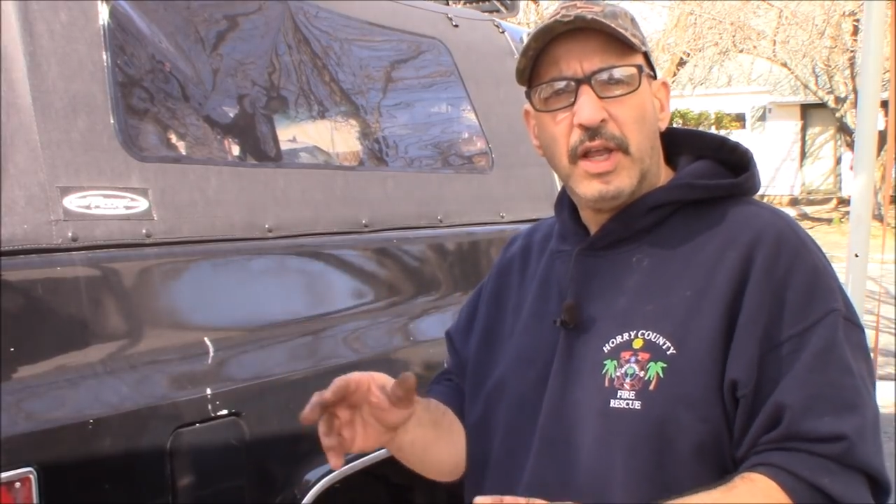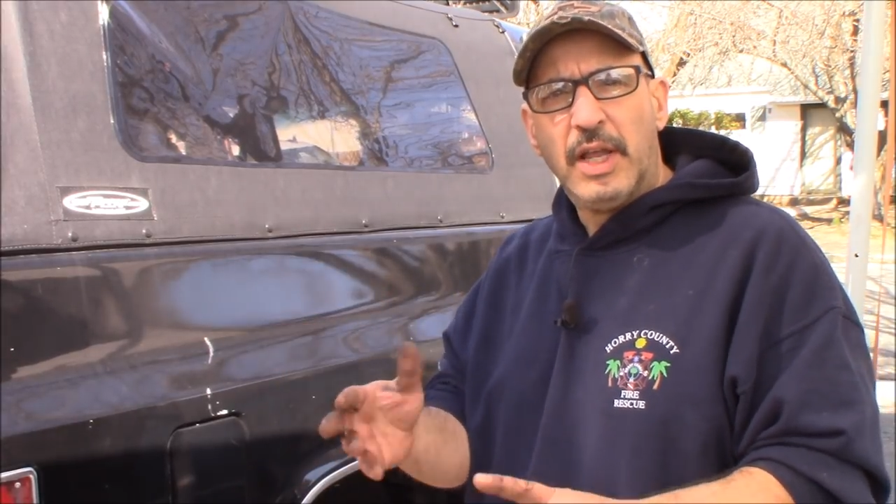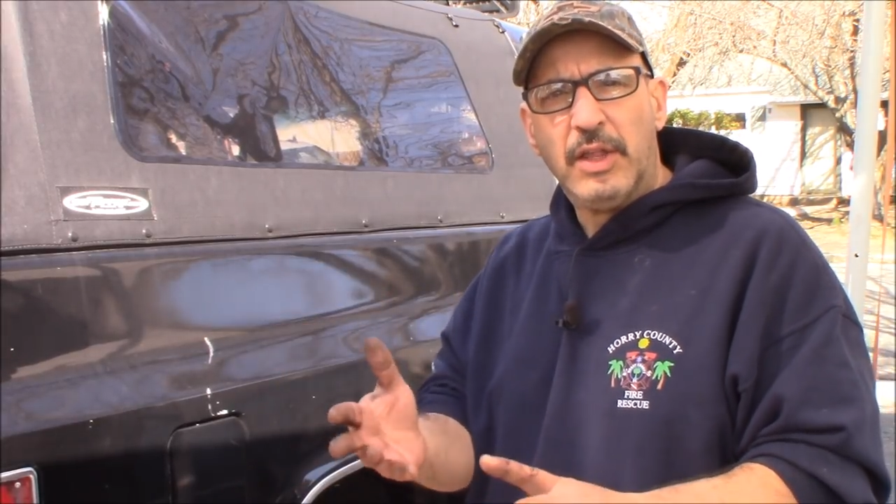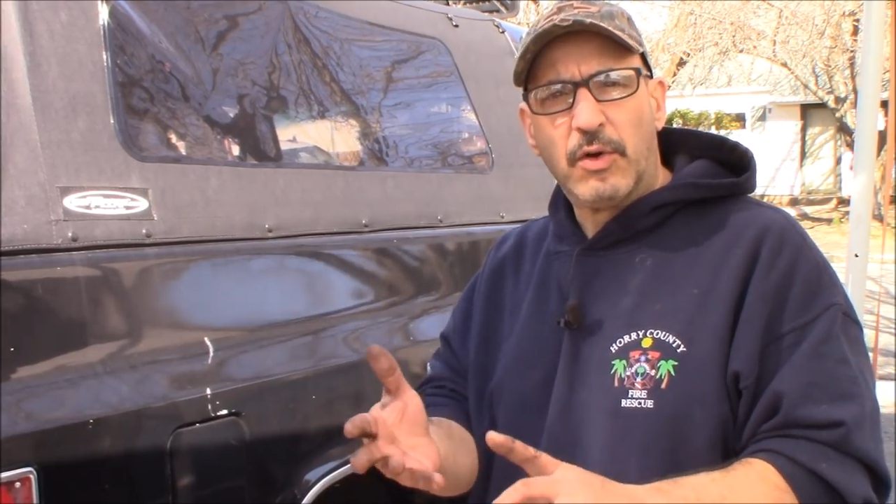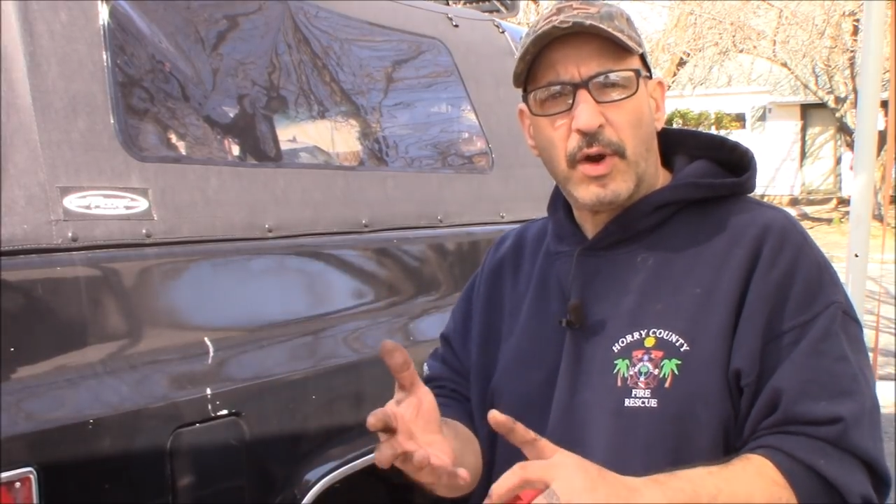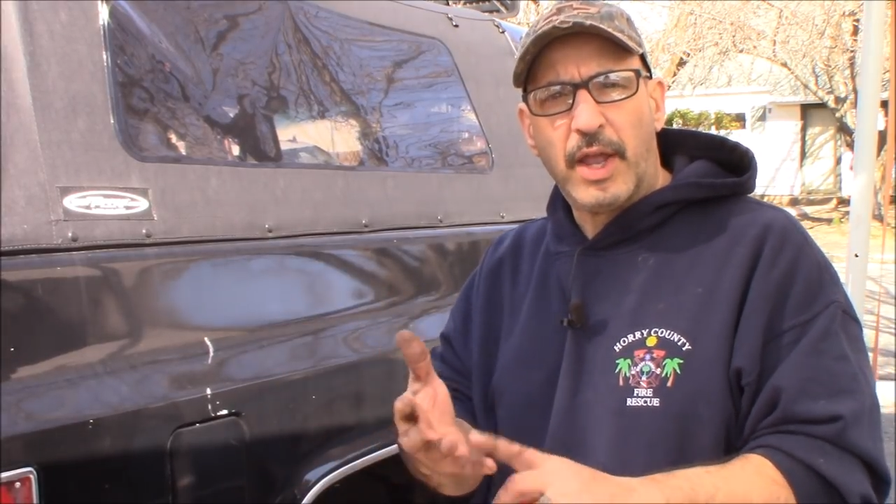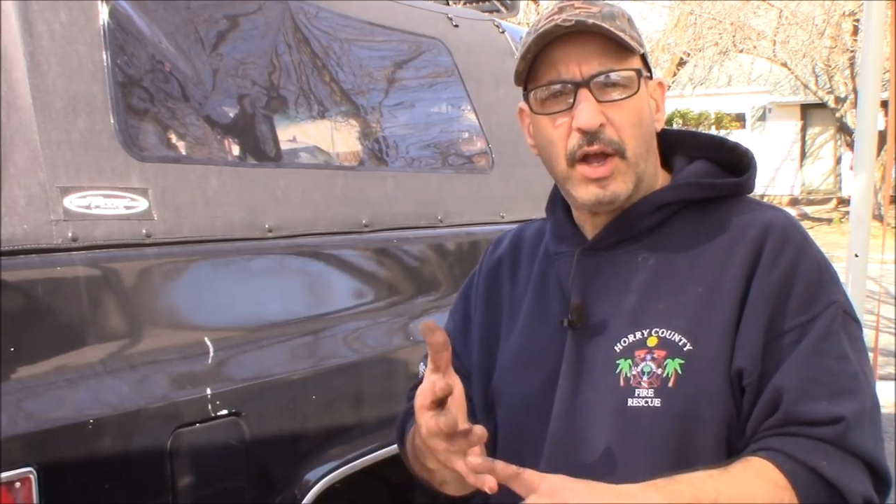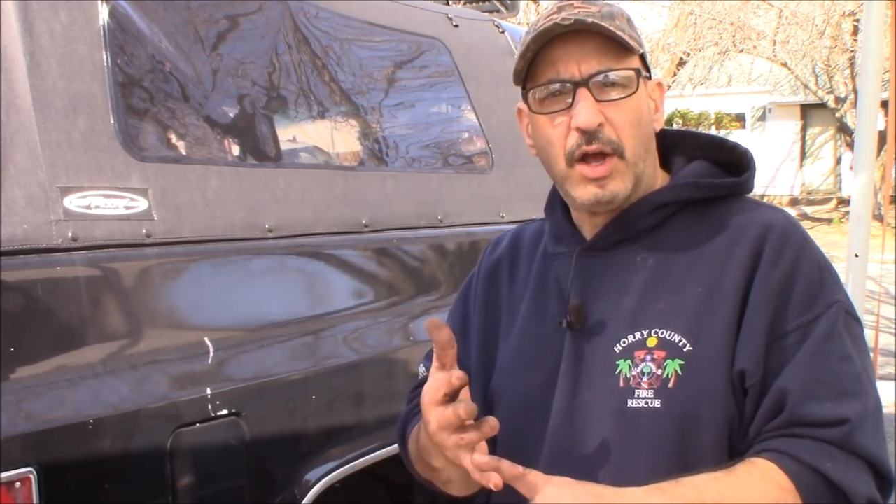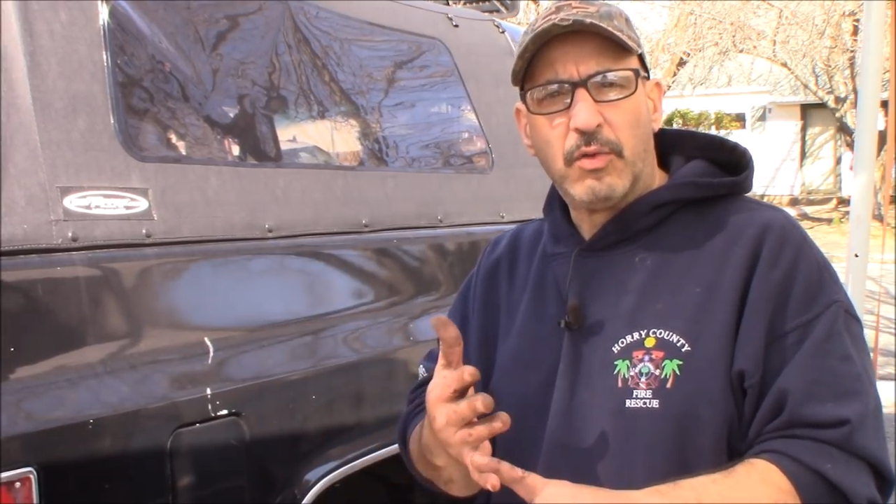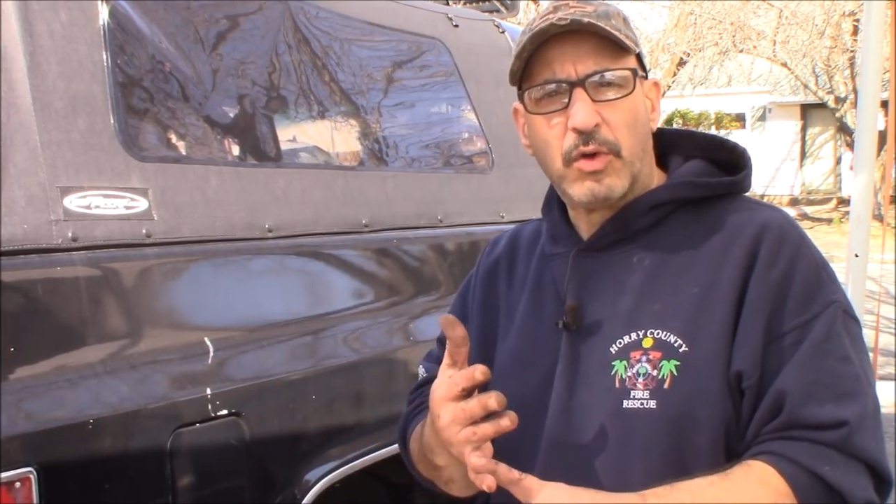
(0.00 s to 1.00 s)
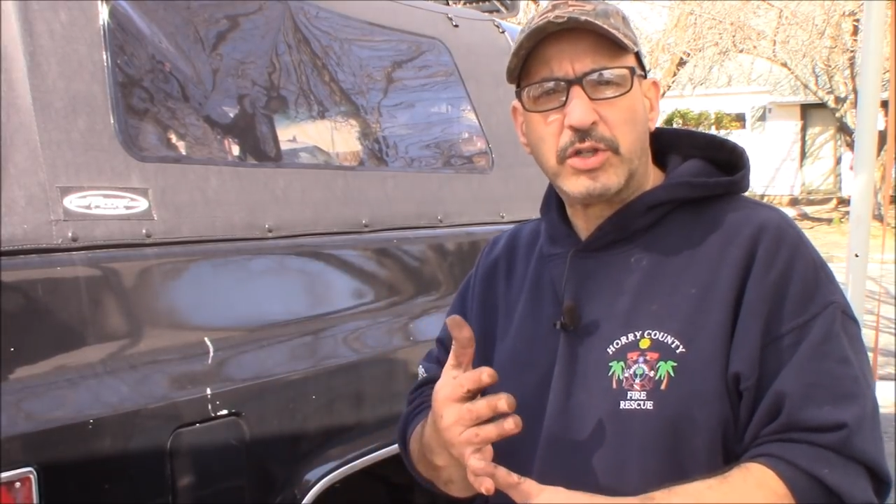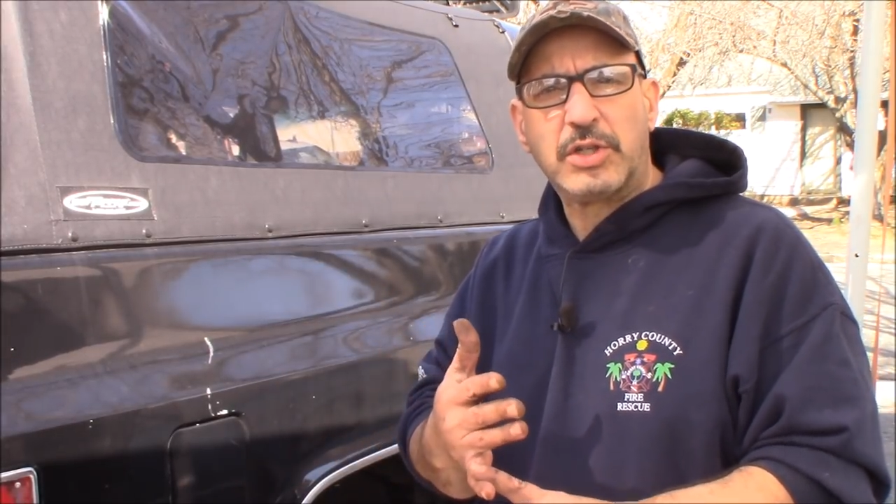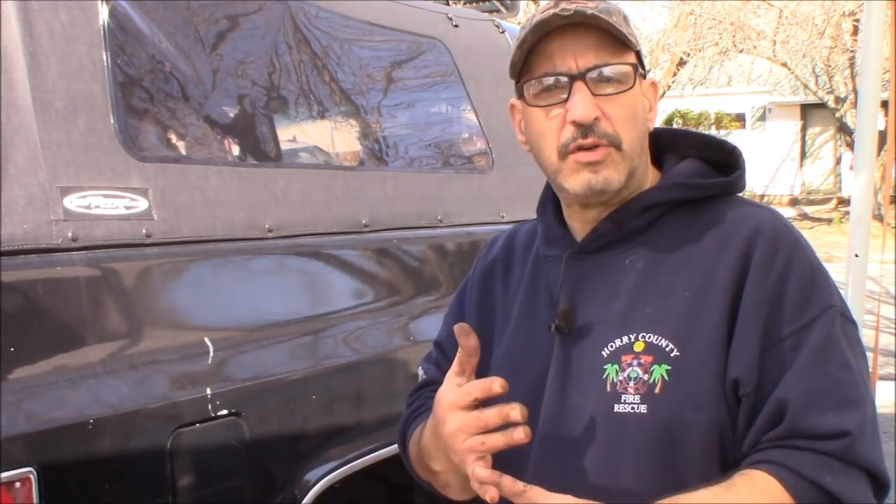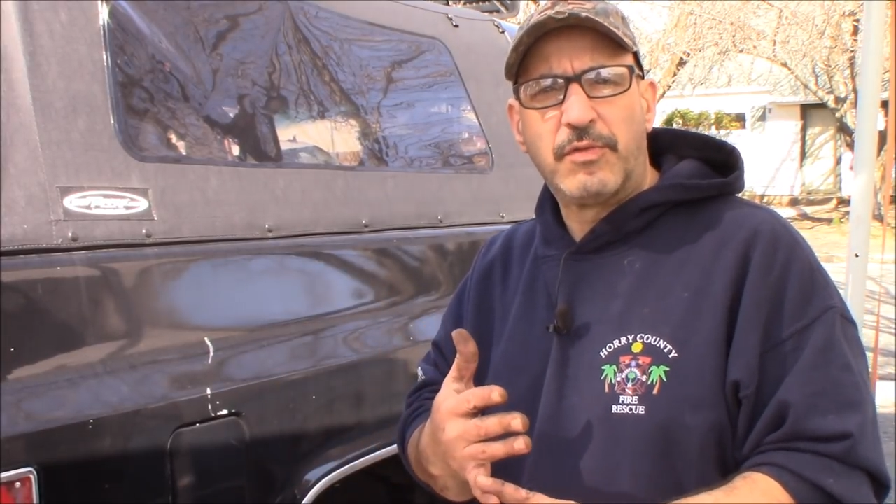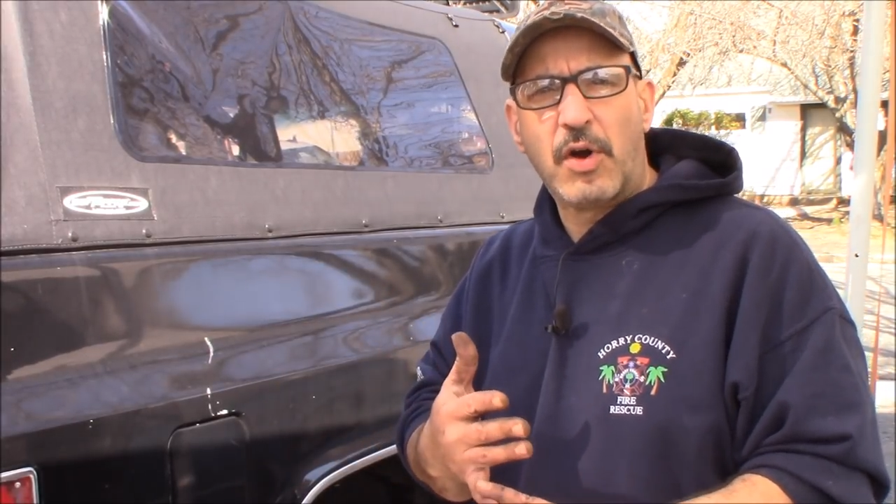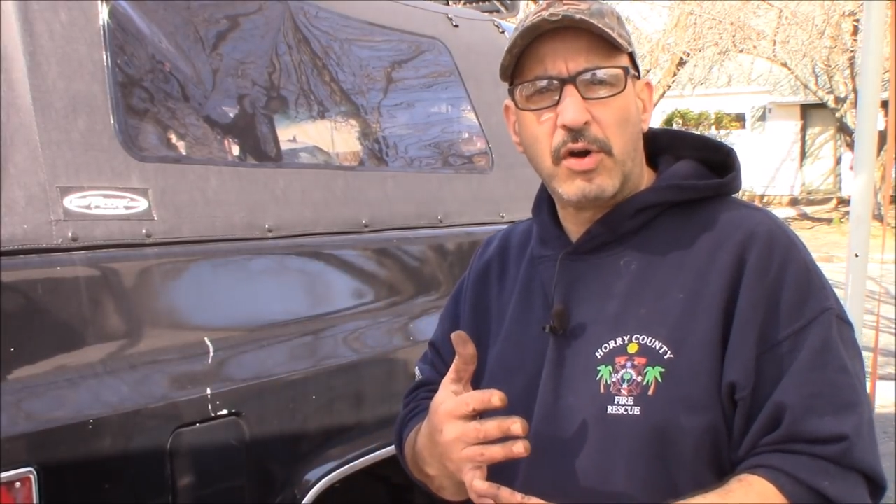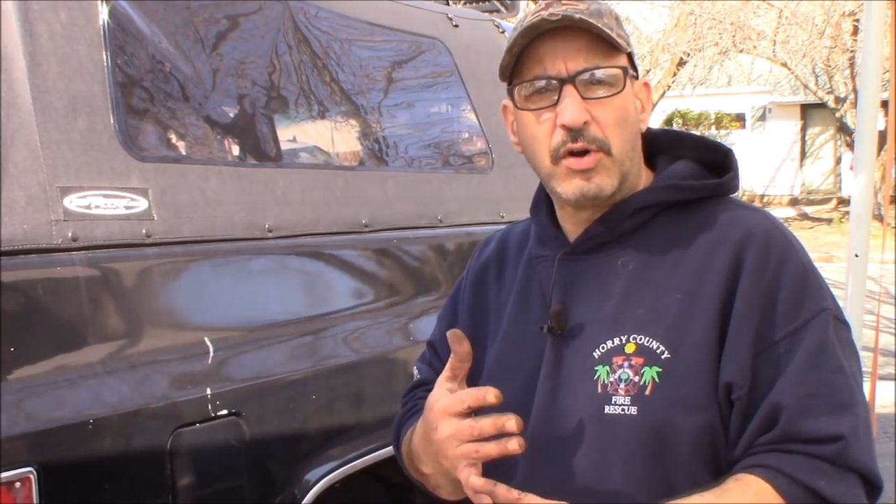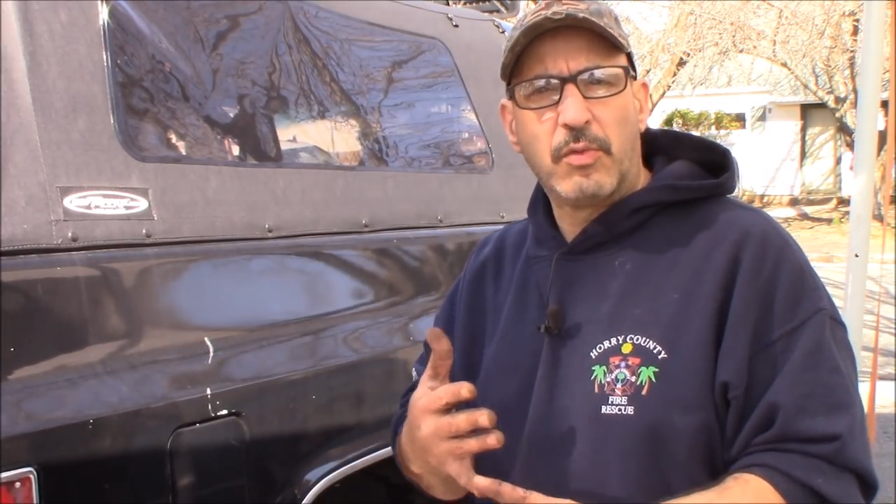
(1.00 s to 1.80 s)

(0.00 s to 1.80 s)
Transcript: either a rust converter,